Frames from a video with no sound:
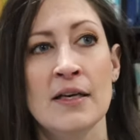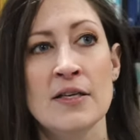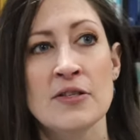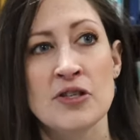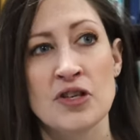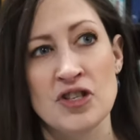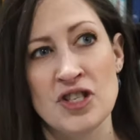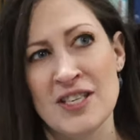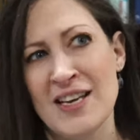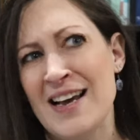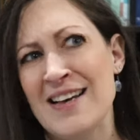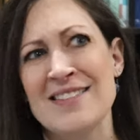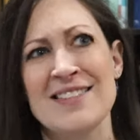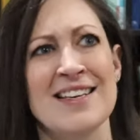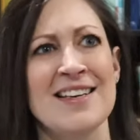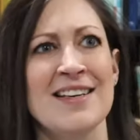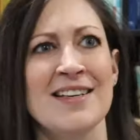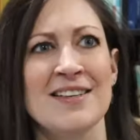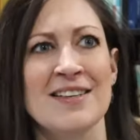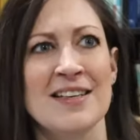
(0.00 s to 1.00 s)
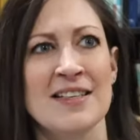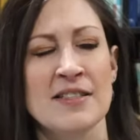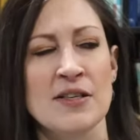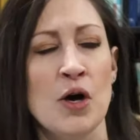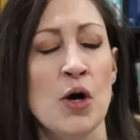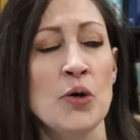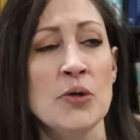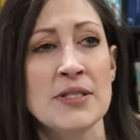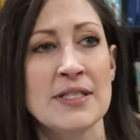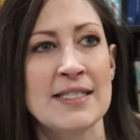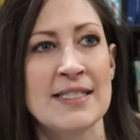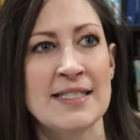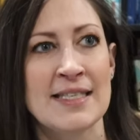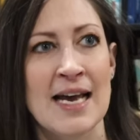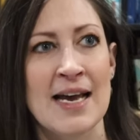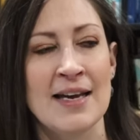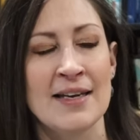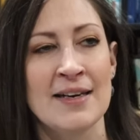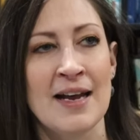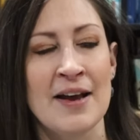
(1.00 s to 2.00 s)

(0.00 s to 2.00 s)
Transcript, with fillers: so she has like it's a whole set.